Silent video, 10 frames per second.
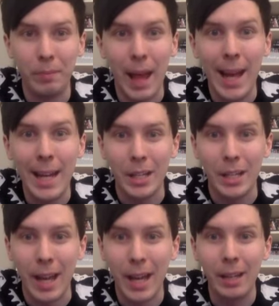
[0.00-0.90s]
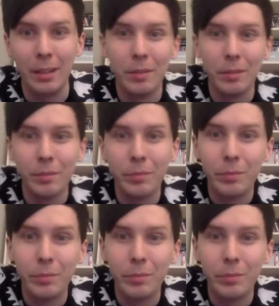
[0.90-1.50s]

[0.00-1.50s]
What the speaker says: 8 today.